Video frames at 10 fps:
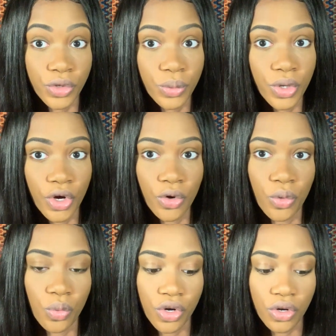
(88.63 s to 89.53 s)
you go
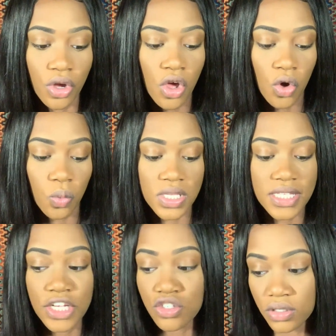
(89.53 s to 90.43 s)
or what
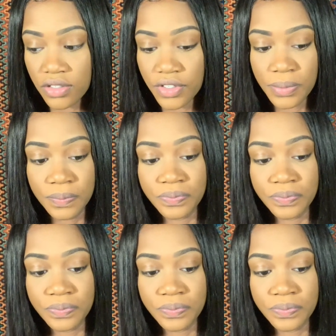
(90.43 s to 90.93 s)
state you live in.